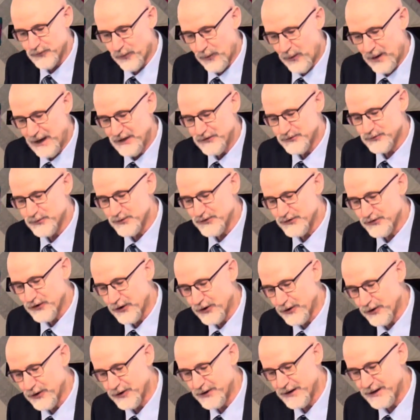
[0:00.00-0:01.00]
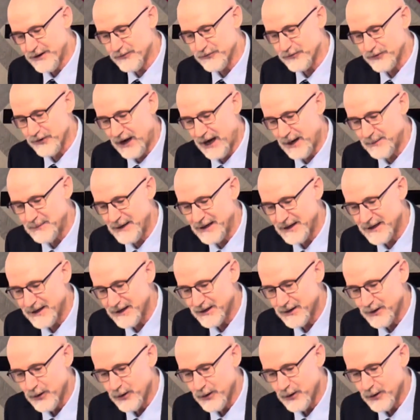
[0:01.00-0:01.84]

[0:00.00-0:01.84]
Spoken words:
voice was heard in Ramah,